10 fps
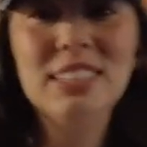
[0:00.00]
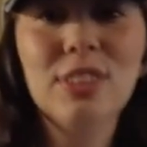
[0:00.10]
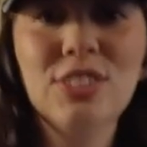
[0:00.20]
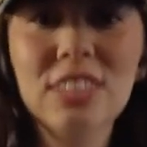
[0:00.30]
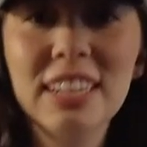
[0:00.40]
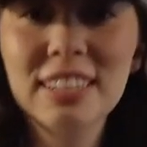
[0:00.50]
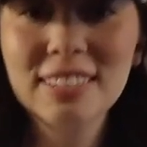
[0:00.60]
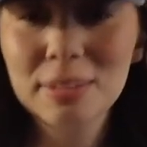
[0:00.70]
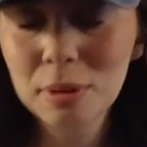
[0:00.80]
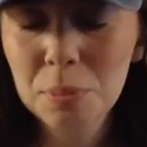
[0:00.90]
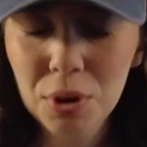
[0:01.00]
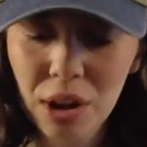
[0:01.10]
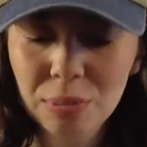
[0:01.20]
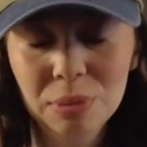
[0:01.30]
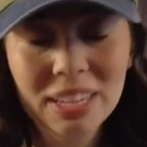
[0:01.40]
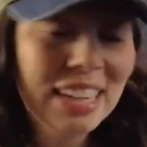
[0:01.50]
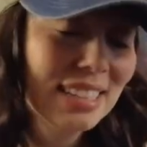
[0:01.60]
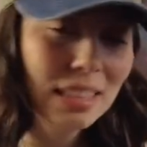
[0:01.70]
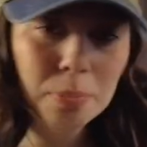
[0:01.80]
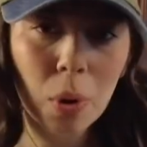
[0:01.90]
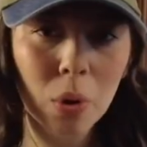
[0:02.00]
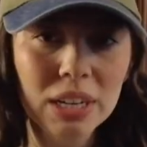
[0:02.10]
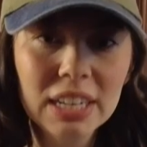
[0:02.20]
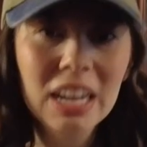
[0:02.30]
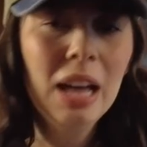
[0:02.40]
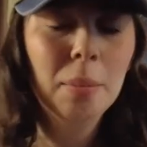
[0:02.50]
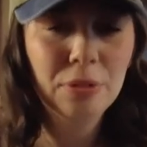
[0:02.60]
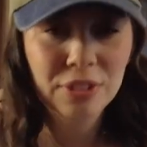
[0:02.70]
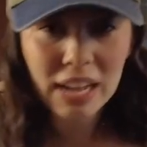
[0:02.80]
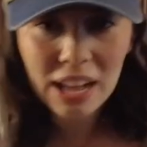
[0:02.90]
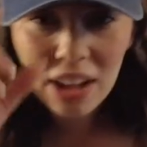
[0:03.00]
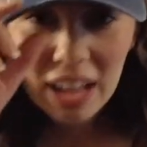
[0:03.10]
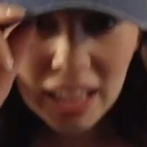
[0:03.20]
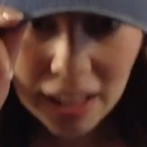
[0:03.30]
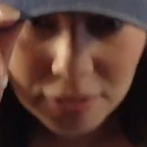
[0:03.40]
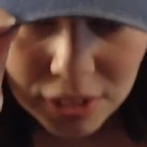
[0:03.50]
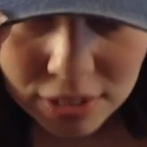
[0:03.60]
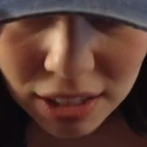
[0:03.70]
special ears that I'm gonna put on when we get to the port, but for now I have this